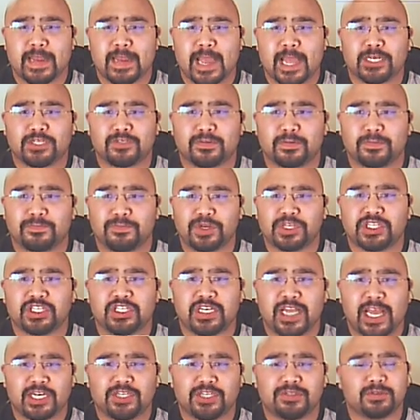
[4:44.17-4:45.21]
rich
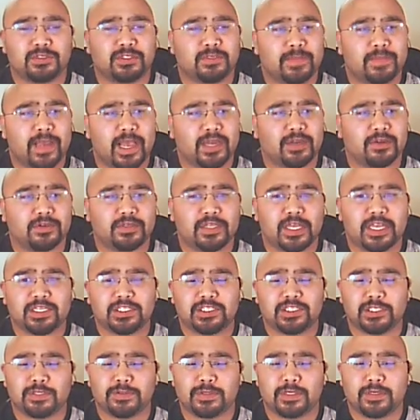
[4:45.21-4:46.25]
natural tobacco taste to it.